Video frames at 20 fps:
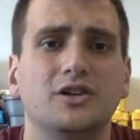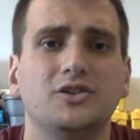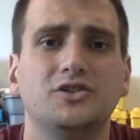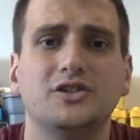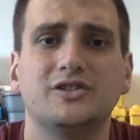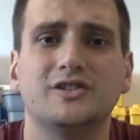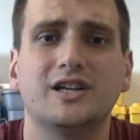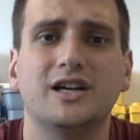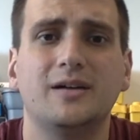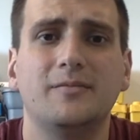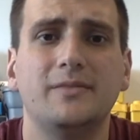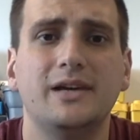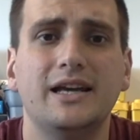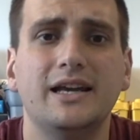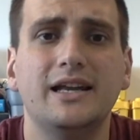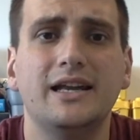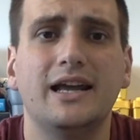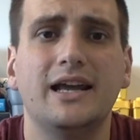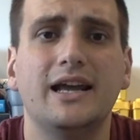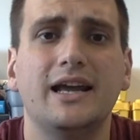just come
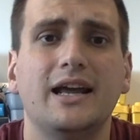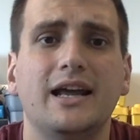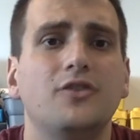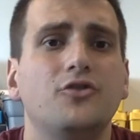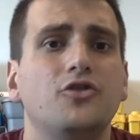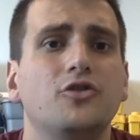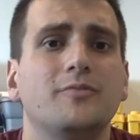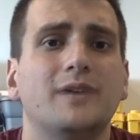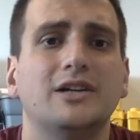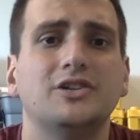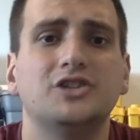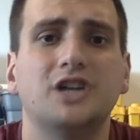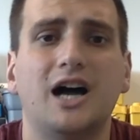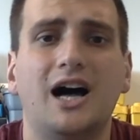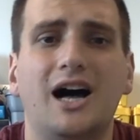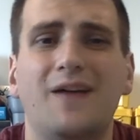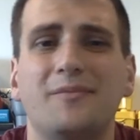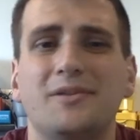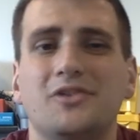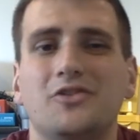in and do my
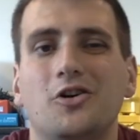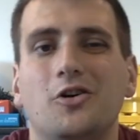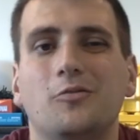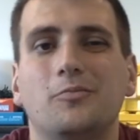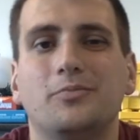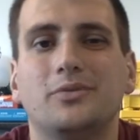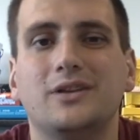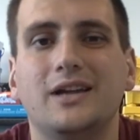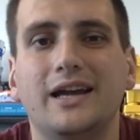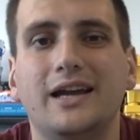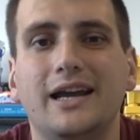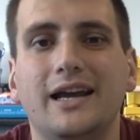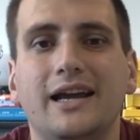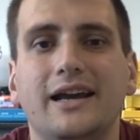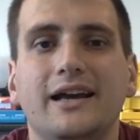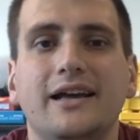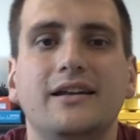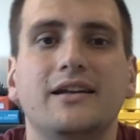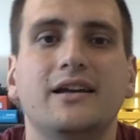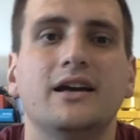job and don't
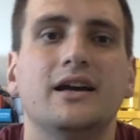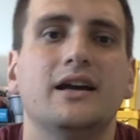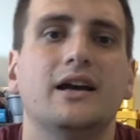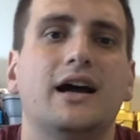plan,